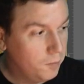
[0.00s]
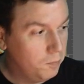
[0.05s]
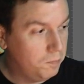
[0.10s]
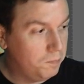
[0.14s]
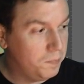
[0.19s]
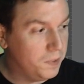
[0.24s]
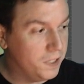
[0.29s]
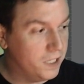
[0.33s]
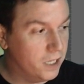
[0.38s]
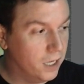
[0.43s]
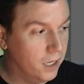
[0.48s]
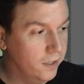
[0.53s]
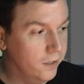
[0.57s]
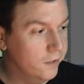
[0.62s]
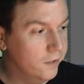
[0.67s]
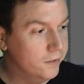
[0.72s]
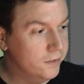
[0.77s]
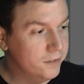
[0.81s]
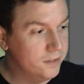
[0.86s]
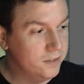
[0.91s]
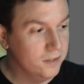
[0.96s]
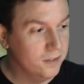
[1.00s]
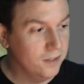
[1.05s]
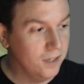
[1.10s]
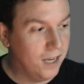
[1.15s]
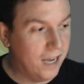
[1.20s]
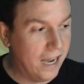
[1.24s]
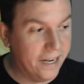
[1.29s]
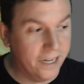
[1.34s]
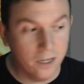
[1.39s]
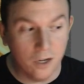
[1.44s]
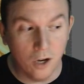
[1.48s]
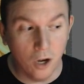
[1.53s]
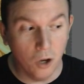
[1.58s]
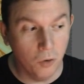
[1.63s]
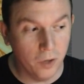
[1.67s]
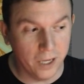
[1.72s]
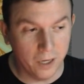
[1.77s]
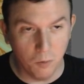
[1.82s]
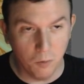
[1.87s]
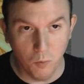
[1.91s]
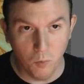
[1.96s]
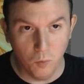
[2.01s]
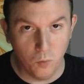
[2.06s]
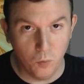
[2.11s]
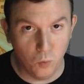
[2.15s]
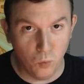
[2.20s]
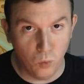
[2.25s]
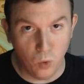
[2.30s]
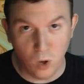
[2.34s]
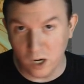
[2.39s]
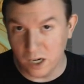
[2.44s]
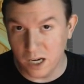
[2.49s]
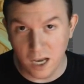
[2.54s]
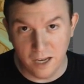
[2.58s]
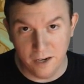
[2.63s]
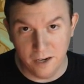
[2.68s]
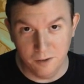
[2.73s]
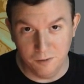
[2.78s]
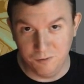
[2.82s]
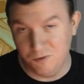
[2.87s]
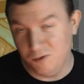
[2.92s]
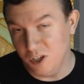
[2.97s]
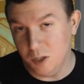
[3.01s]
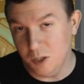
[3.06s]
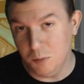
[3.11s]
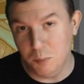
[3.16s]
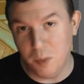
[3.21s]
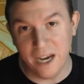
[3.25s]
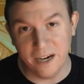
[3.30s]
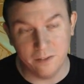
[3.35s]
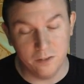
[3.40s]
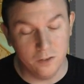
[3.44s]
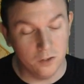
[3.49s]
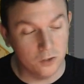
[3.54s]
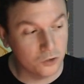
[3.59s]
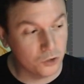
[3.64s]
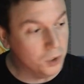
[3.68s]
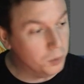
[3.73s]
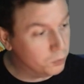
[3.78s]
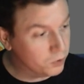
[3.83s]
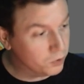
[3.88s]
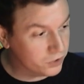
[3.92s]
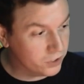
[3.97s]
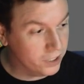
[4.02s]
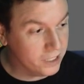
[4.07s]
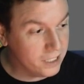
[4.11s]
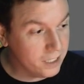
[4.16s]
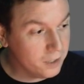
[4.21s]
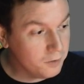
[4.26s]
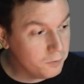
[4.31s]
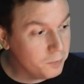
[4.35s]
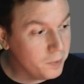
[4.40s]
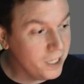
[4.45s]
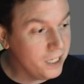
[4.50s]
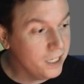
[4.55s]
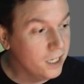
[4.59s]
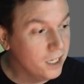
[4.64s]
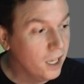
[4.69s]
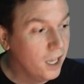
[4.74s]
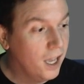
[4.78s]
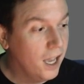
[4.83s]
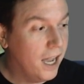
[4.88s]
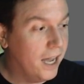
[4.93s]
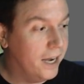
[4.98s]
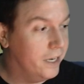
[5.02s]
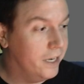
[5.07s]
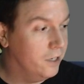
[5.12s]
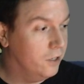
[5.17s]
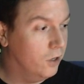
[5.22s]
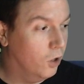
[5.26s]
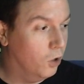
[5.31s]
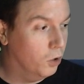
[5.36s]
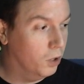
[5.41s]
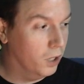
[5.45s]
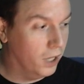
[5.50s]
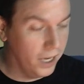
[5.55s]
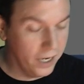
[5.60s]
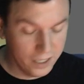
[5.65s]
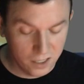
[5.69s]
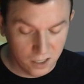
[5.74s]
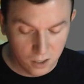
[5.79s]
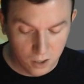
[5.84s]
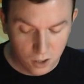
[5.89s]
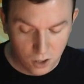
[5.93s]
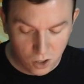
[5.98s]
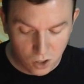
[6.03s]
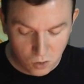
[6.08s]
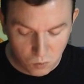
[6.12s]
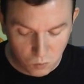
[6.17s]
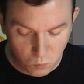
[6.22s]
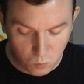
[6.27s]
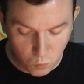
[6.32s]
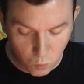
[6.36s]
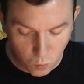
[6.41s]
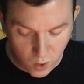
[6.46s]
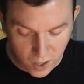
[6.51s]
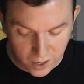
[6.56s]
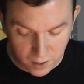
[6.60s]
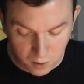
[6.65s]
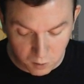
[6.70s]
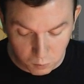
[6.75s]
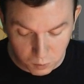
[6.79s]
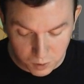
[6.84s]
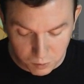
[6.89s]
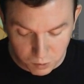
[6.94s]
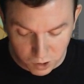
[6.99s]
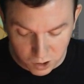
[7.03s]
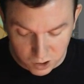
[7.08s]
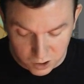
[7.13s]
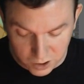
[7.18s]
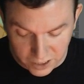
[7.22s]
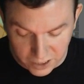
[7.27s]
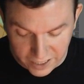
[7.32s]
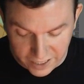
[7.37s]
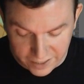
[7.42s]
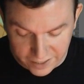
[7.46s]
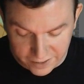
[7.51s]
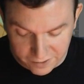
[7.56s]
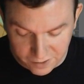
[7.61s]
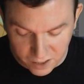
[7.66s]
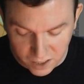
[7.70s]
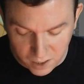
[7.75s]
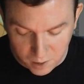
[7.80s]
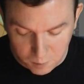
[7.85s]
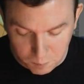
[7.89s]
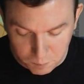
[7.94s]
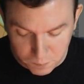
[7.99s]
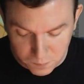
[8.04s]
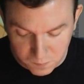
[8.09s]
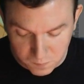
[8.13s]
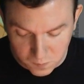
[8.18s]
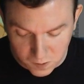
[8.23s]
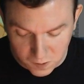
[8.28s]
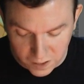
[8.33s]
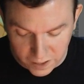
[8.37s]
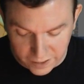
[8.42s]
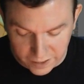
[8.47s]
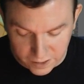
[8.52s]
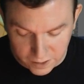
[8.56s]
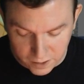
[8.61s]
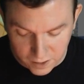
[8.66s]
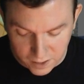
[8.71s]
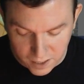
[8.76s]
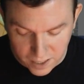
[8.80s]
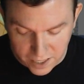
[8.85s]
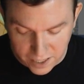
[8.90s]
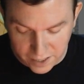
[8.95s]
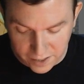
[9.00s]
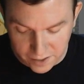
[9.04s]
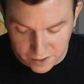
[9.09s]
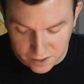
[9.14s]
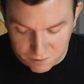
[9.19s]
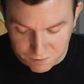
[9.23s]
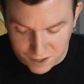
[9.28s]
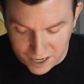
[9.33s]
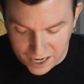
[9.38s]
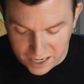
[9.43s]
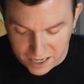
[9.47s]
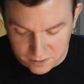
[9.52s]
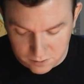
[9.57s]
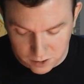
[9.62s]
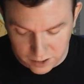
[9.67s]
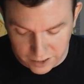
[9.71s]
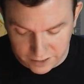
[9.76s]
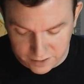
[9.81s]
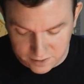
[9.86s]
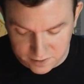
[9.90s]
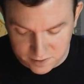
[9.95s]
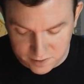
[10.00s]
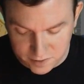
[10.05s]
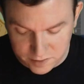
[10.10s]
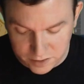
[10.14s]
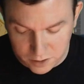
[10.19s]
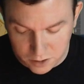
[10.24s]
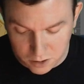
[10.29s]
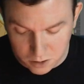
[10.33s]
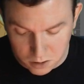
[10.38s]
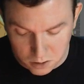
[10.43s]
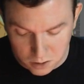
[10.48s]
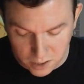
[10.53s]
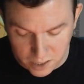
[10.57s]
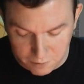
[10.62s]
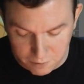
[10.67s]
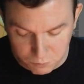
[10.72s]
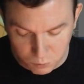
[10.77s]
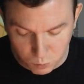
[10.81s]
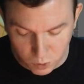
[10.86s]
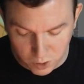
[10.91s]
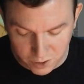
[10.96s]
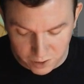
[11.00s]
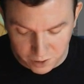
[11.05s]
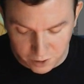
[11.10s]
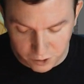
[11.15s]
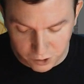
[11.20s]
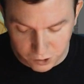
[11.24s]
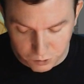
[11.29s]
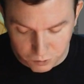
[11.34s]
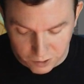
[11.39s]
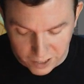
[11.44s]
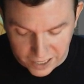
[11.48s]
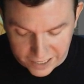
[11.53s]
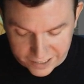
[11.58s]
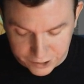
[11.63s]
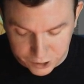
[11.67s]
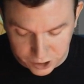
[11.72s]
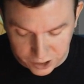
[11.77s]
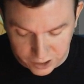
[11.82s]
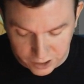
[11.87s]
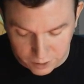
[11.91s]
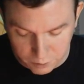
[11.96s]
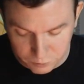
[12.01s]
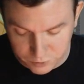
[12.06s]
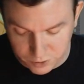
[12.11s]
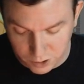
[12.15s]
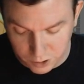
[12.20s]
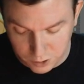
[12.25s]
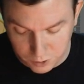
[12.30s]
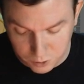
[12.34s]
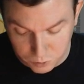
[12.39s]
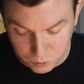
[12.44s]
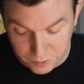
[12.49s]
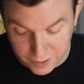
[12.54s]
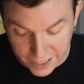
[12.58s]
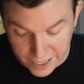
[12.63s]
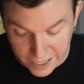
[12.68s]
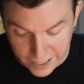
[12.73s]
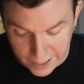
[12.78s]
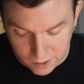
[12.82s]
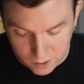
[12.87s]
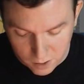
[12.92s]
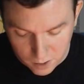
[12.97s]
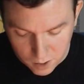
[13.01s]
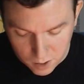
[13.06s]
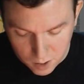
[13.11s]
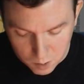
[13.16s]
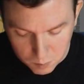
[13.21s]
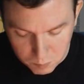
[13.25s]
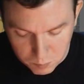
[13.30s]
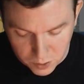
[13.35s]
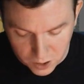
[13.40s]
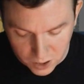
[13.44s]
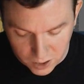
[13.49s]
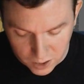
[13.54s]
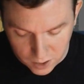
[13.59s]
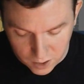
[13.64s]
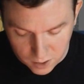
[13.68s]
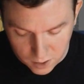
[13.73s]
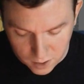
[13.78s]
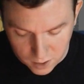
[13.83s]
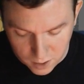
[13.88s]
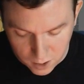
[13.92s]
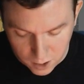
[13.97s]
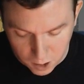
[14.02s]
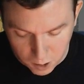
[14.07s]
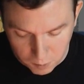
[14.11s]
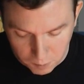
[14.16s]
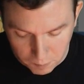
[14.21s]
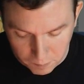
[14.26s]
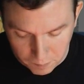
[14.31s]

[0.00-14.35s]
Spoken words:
because I didn't know like what kind of feedback the stream was going to give me. I didn't know like where we were going to end up, like, and if I had to like steer everyone in a direction, I was going to do that. But I